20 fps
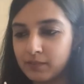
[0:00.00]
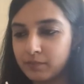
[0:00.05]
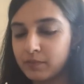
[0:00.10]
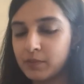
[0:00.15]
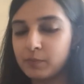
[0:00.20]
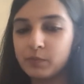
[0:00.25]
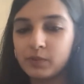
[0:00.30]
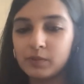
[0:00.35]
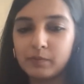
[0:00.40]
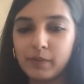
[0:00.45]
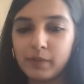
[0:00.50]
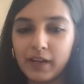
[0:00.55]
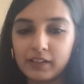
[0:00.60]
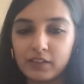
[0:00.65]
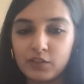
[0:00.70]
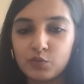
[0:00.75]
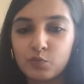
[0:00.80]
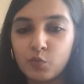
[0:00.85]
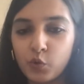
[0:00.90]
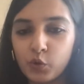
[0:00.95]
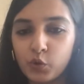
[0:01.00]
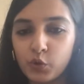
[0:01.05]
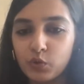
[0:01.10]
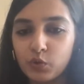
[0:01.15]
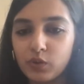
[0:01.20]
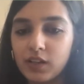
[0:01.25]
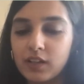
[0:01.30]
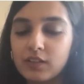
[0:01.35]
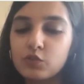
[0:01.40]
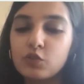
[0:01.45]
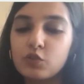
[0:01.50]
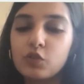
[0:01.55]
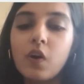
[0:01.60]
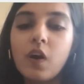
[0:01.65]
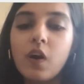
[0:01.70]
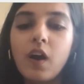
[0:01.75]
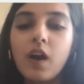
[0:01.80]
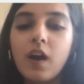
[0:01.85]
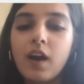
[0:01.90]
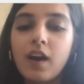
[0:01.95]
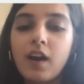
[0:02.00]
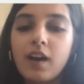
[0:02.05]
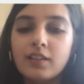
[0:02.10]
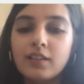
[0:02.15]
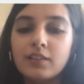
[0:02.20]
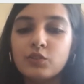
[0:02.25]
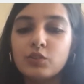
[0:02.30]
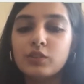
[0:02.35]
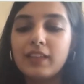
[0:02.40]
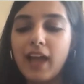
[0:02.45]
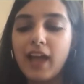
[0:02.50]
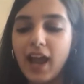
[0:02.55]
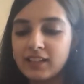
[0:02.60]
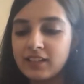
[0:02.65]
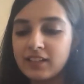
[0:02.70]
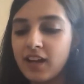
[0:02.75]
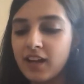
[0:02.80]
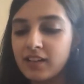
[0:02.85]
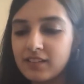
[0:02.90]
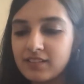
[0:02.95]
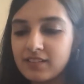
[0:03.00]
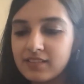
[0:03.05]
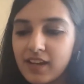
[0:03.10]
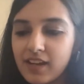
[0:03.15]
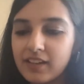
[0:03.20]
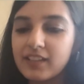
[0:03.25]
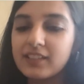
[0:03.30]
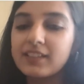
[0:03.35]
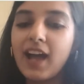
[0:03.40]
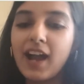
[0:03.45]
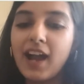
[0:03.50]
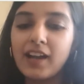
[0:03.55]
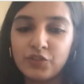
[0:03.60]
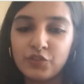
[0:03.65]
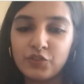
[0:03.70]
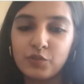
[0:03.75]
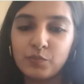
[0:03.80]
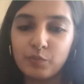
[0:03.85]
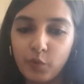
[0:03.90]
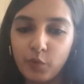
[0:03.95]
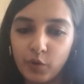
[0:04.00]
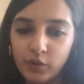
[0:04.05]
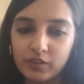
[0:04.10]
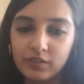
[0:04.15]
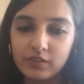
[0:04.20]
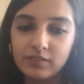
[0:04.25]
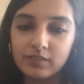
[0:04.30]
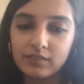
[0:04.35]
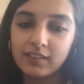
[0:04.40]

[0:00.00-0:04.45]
people practice more yoga. So that understanding that is important,